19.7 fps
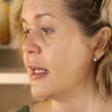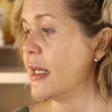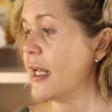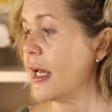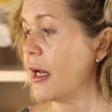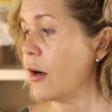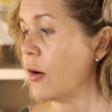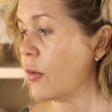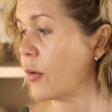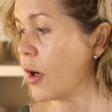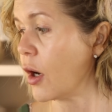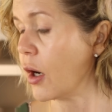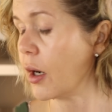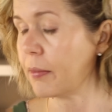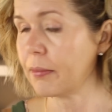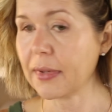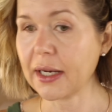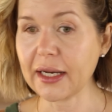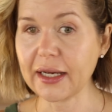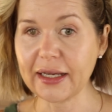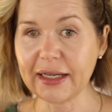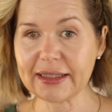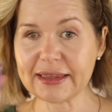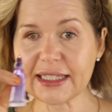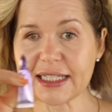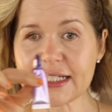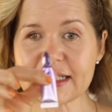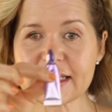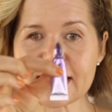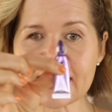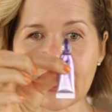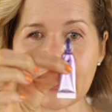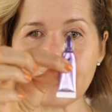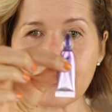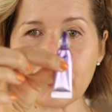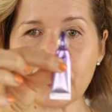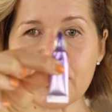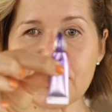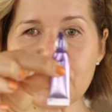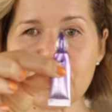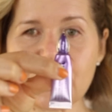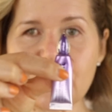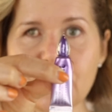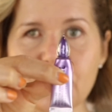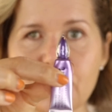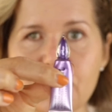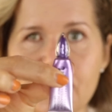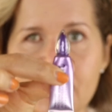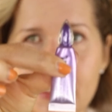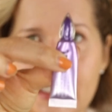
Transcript: Now on my lids, I'm going to use